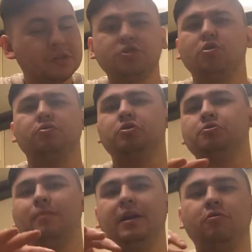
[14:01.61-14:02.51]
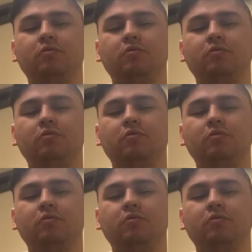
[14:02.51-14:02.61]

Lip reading: So those minor